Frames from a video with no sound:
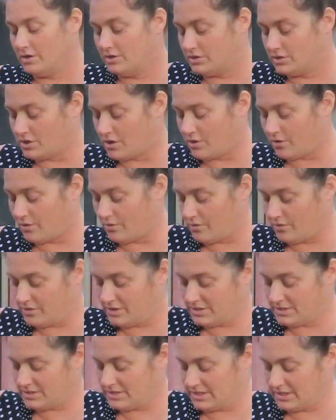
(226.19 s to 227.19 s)
So
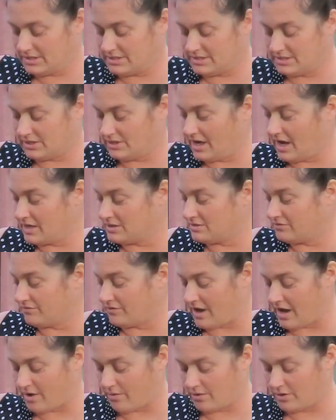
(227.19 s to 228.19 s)
this thing still has
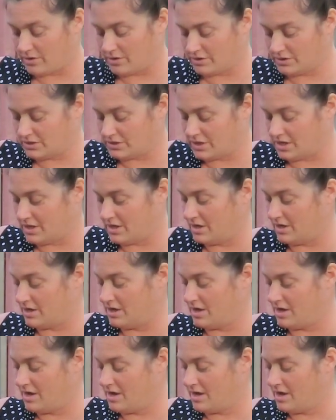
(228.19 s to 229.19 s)
flowers.
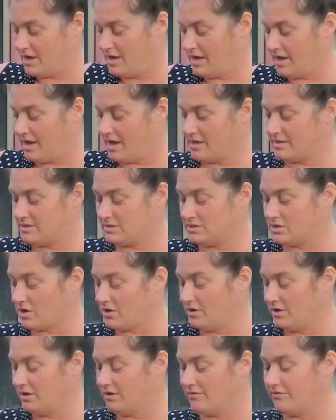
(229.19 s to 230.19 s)
It's
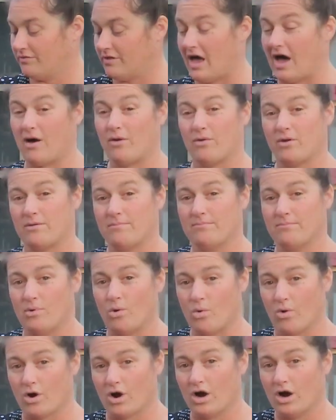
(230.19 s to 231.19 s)
starting to flower
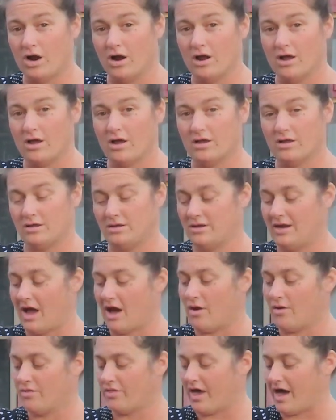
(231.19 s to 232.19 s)
more
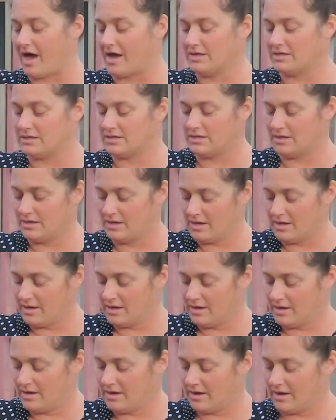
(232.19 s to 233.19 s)
now that
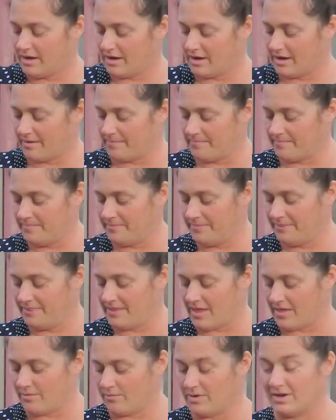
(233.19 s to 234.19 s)

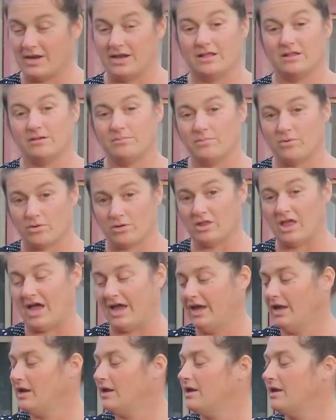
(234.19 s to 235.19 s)
we're getting a little more
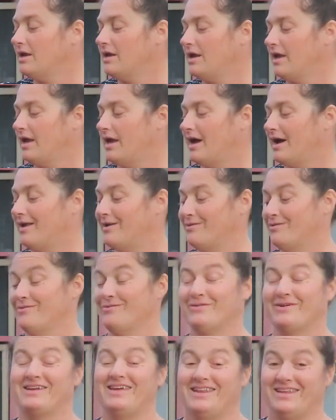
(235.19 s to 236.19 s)
light and
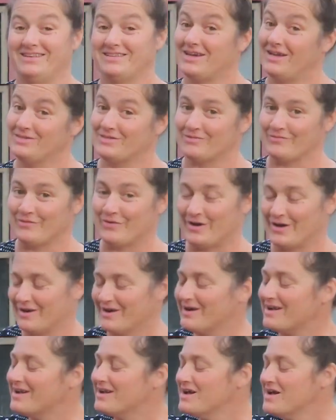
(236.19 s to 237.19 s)
we're getting tons of
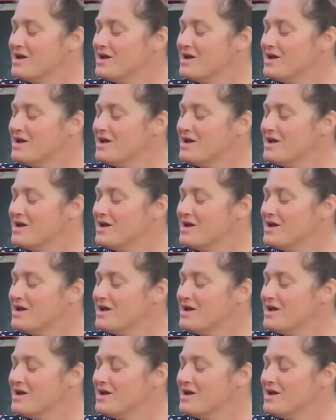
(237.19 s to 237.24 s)
water.